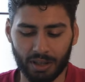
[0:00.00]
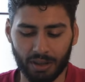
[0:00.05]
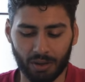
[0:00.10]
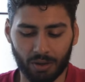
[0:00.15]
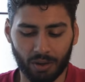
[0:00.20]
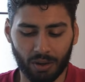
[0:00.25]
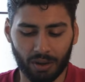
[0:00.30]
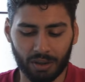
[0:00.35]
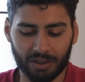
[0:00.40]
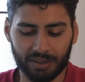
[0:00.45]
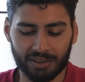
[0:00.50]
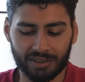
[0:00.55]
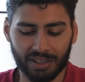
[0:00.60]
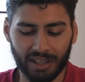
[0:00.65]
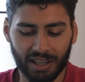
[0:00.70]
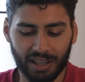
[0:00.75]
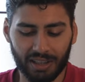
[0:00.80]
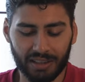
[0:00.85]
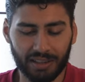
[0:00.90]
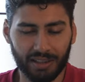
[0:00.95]

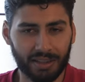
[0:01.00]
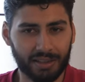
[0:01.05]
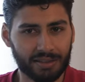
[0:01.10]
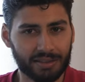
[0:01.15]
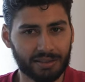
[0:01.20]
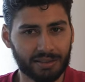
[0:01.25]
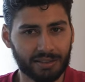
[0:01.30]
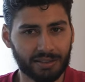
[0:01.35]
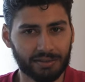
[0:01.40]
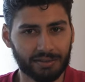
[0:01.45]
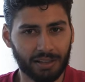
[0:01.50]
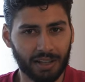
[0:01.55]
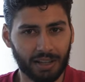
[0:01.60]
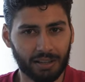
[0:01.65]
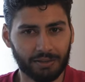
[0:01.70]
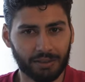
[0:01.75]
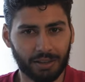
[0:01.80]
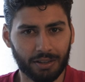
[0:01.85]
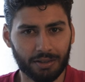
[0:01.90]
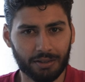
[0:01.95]
alongside
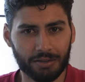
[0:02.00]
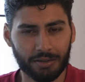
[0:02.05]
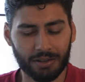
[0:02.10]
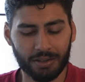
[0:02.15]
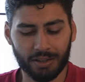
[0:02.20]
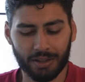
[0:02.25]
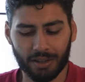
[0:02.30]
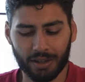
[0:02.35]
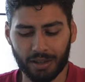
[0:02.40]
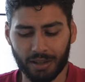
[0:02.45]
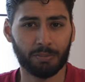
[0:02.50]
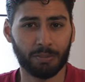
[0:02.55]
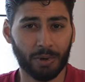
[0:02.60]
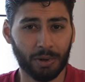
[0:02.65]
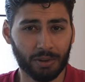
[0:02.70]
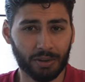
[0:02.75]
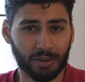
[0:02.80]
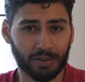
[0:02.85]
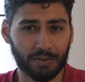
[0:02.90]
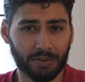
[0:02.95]
NC500.
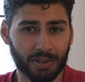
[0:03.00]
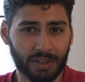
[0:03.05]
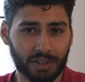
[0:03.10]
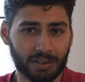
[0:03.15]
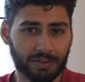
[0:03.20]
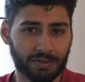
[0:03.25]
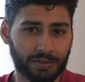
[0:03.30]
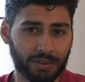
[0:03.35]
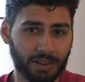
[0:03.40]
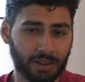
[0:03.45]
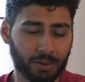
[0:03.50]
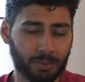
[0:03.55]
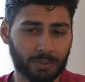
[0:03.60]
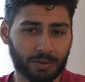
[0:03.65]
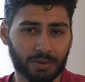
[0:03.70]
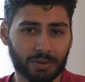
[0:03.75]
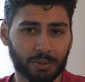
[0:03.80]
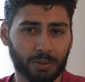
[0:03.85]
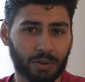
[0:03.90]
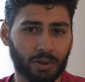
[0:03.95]
Both of these
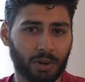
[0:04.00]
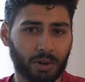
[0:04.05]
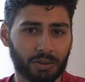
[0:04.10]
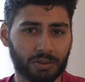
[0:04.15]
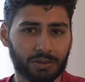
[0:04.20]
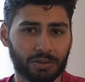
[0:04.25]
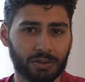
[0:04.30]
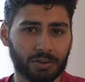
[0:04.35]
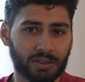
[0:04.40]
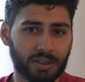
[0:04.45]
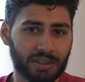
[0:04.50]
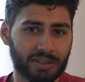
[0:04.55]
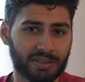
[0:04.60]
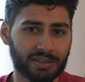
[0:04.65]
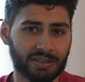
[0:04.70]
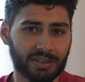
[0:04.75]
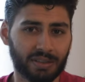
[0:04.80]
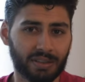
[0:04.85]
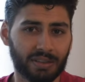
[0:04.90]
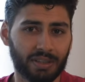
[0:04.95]
films were also
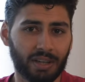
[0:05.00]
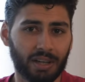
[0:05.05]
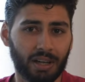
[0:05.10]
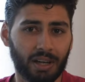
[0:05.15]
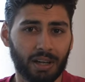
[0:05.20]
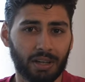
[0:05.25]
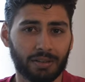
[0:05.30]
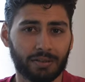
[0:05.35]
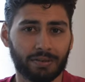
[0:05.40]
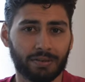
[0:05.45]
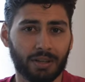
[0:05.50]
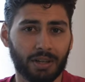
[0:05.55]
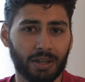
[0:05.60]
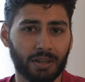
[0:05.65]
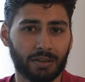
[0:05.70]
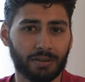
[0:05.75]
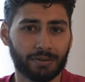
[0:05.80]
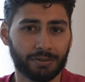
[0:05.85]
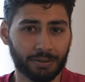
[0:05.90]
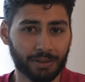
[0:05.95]
listed on
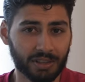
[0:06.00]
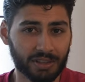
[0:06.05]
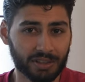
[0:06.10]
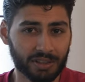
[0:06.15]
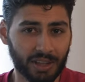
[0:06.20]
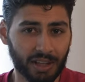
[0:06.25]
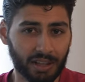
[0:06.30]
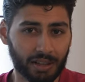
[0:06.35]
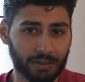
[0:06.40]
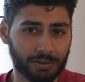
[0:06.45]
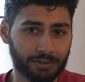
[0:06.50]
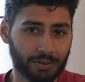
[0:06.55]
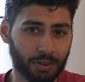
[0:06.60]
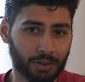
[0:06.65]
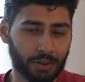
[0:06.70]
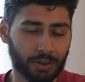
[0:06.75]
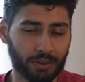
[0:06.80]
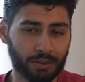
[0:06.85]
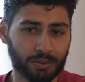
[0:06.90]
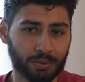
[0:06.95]
Freestyle
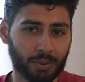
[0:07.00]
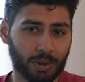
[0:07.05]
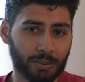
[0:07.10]
Photos